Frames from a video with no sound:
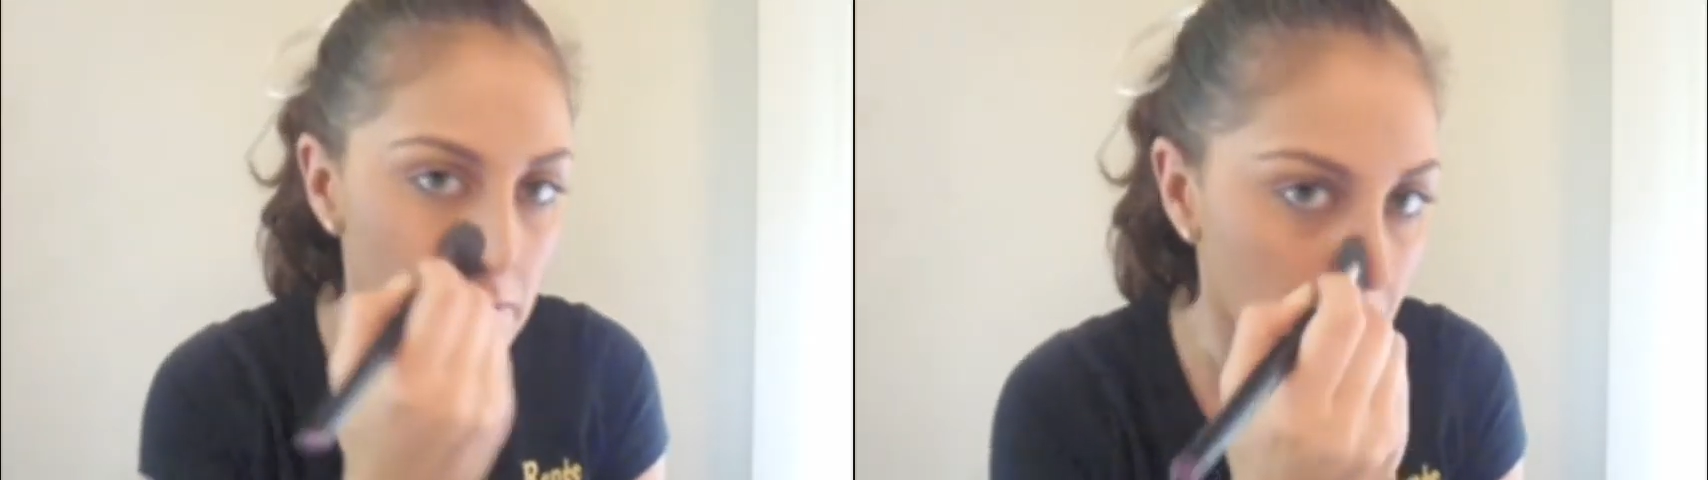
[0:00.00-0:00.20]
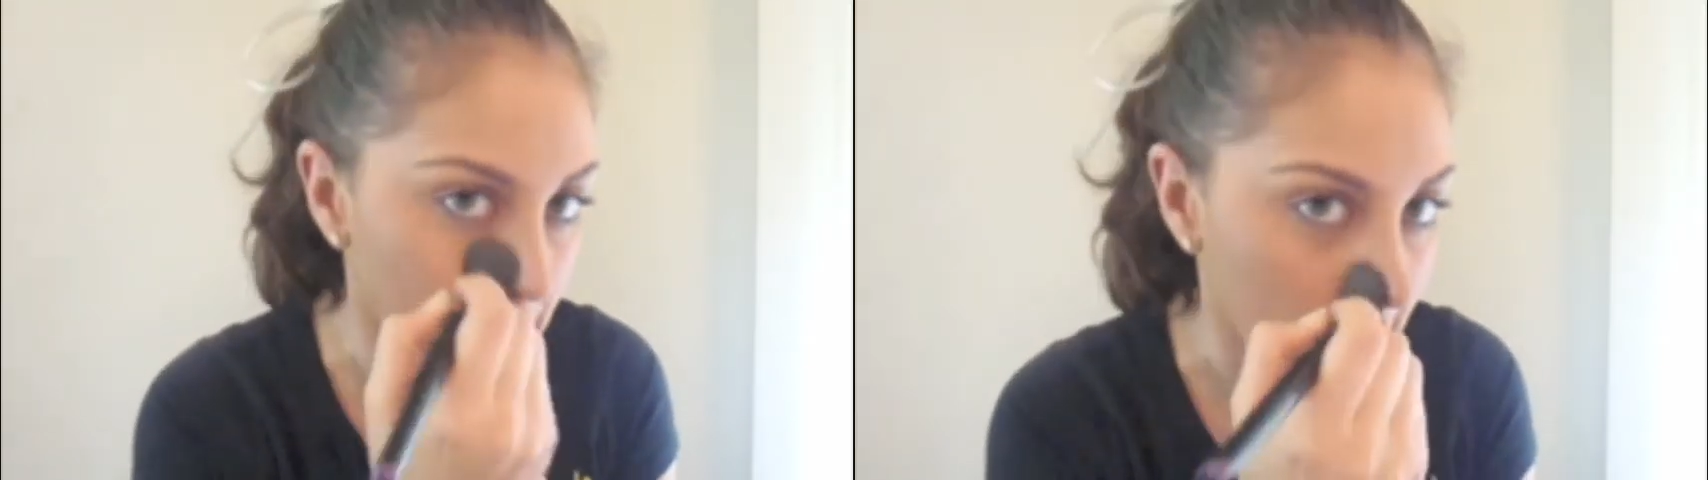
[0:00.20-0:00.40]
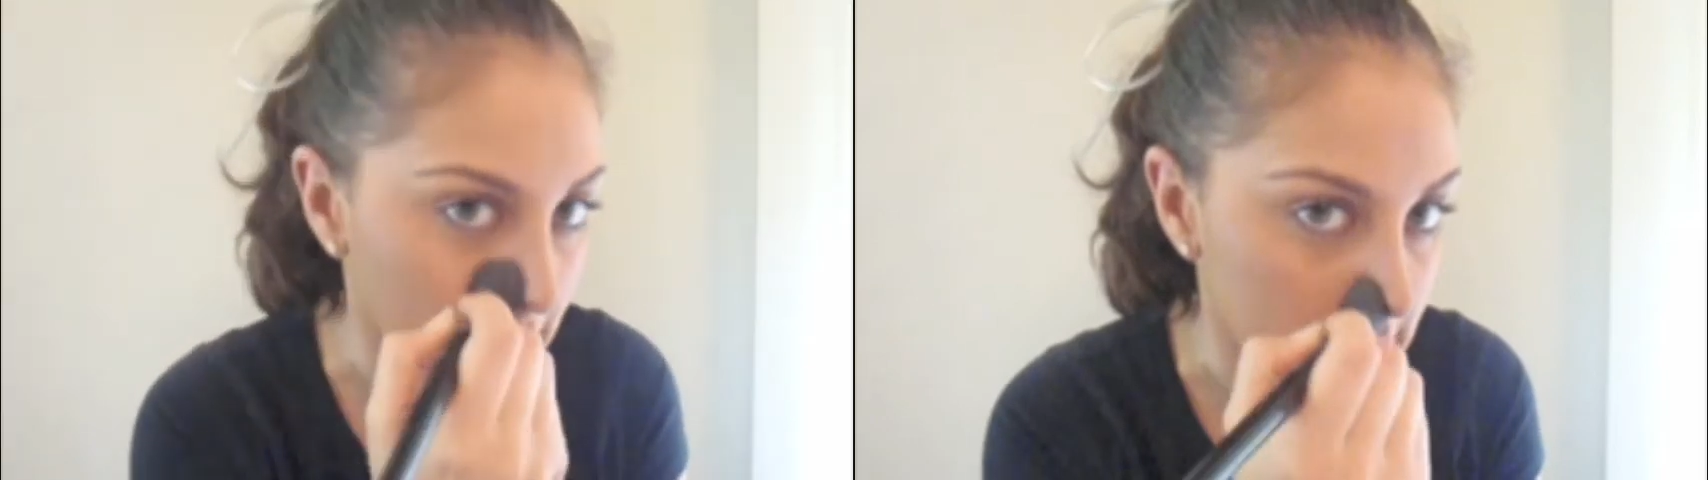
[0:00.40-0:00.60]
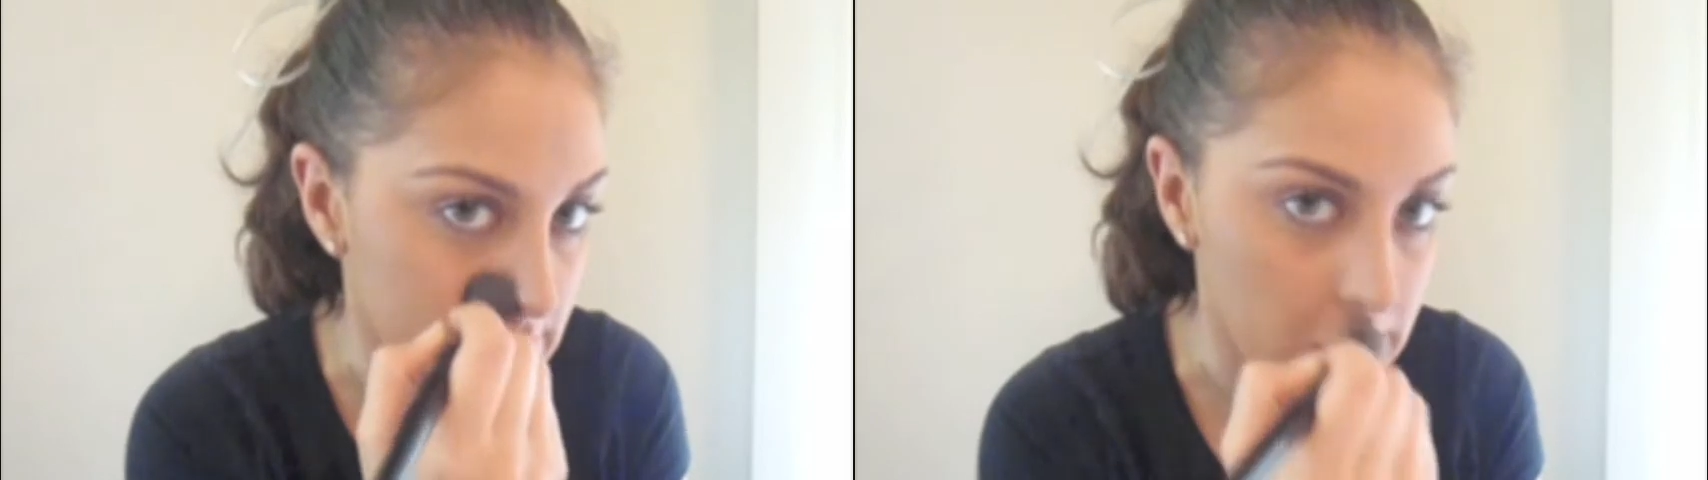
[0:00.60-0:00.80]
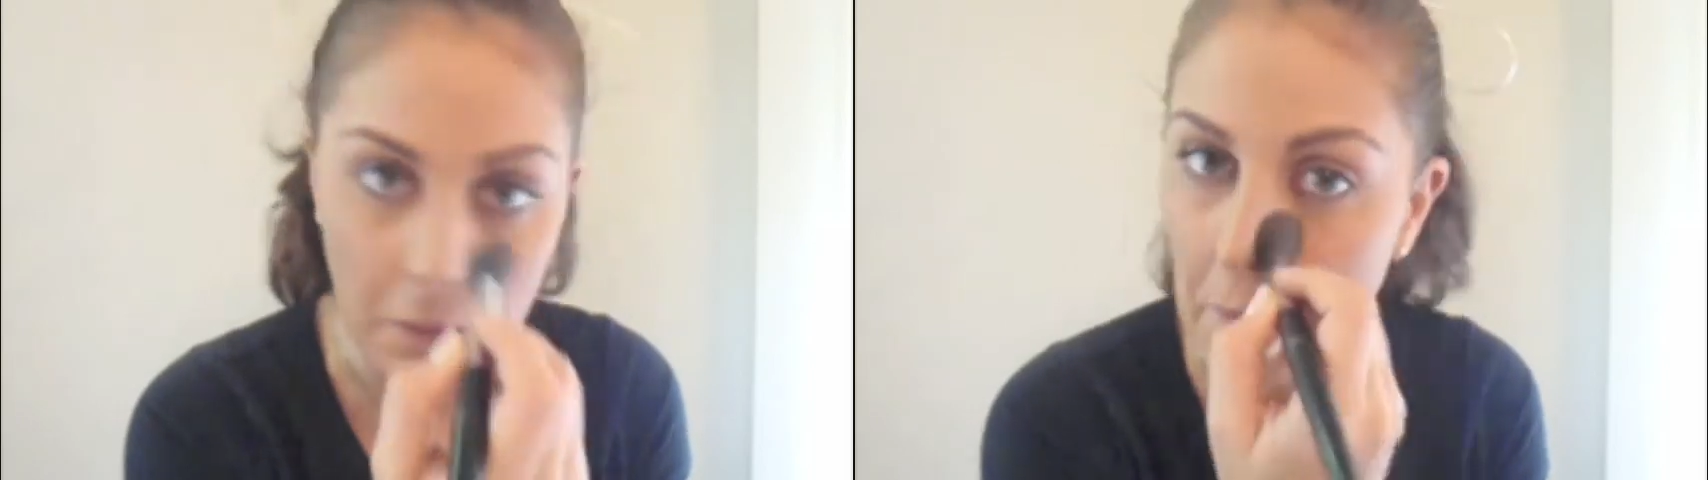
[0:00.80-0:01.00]
for getting
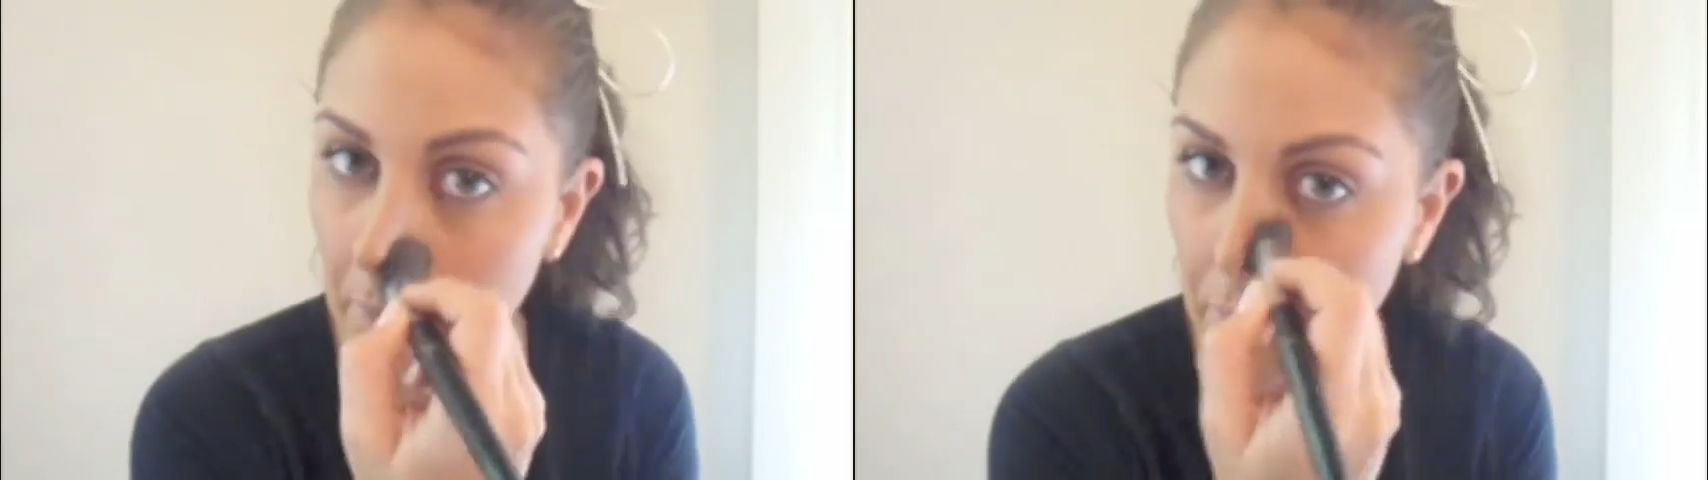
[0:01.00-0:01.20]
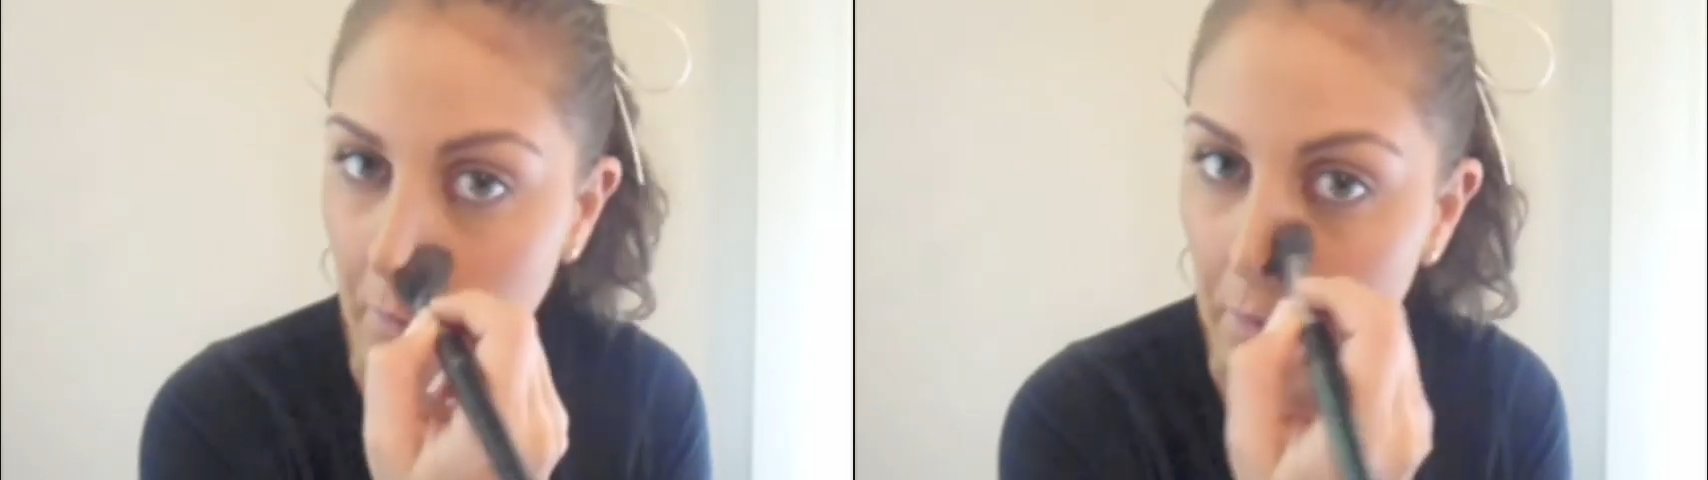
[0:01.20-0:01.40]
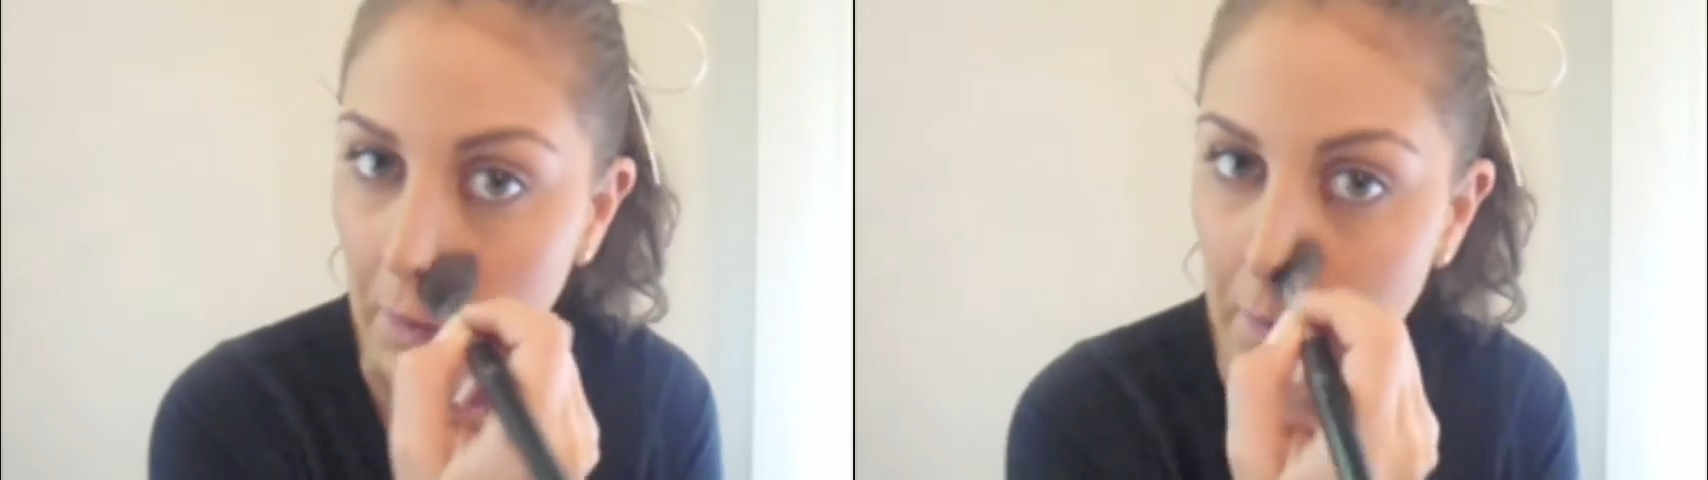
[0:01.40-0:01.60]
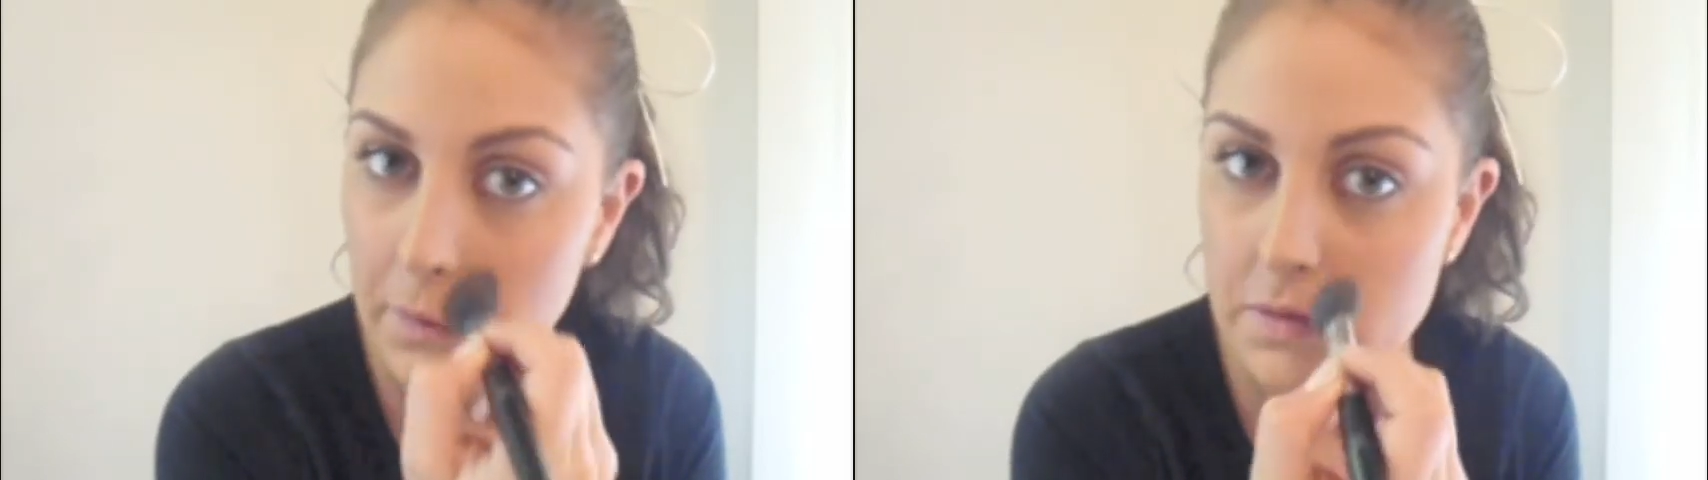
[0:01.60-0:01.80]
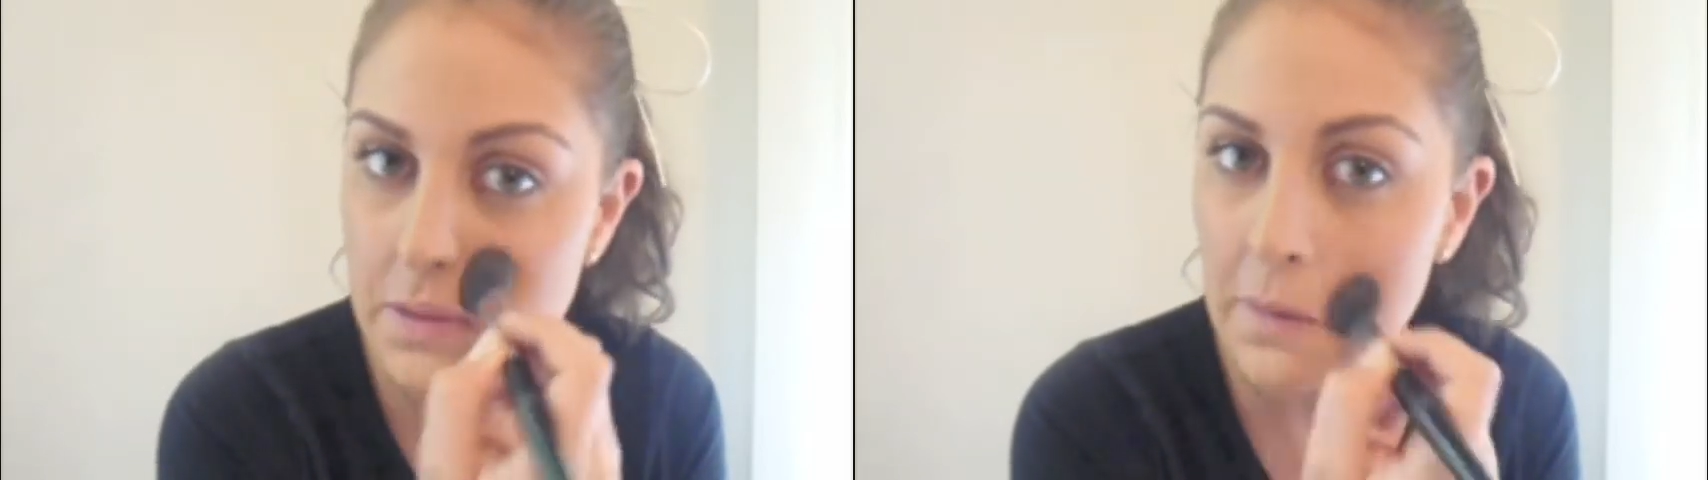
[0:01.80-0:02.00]
into the corner of the
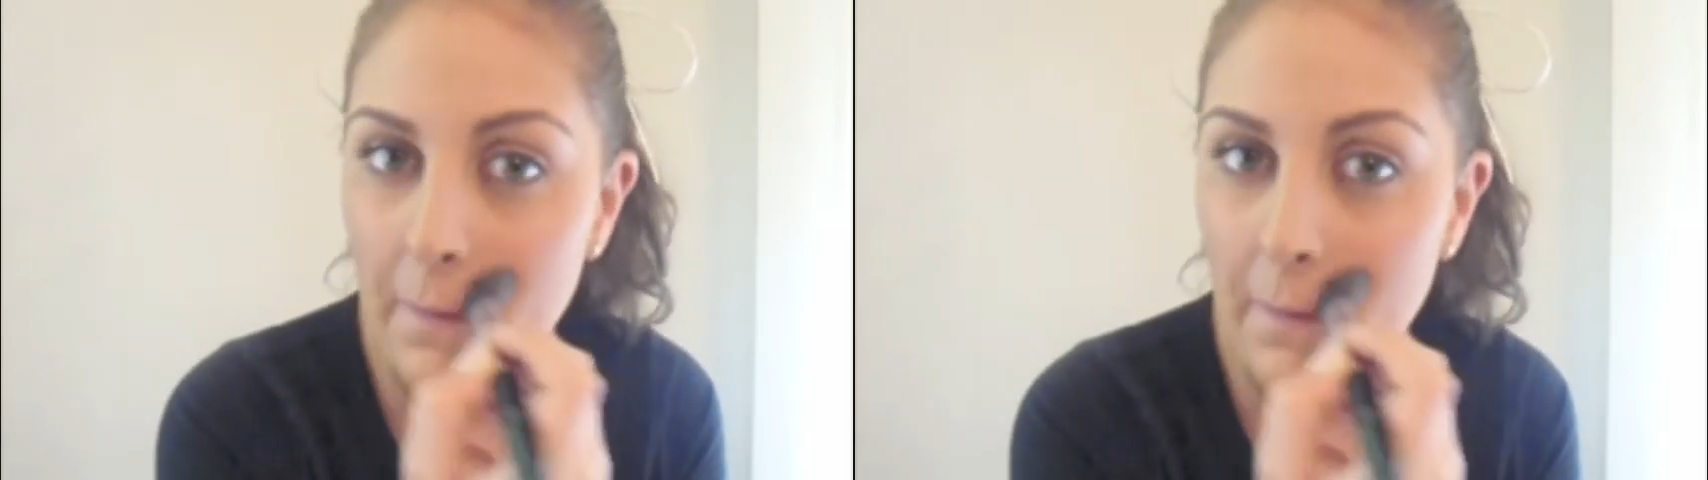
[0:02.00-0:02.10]
nose